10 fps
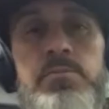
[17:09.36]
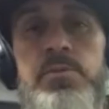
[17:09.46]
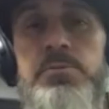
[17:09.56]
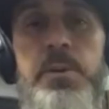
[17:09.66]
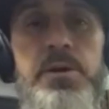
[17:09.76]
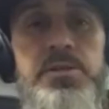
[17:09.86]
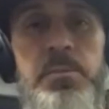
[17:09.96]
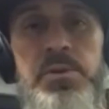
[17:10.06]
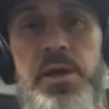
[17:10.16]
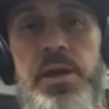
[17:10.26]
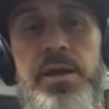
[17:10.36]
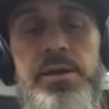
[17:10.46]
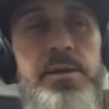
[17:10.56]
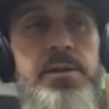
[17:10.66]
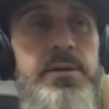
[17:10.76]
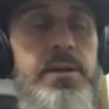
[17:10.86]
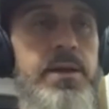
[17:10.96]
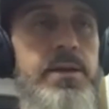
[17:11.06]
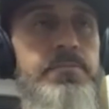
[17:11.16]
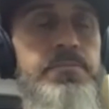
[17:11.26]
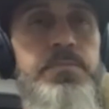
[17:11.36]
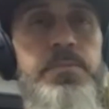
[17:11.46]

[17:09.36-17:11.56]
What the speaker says: versus parasympathetic, and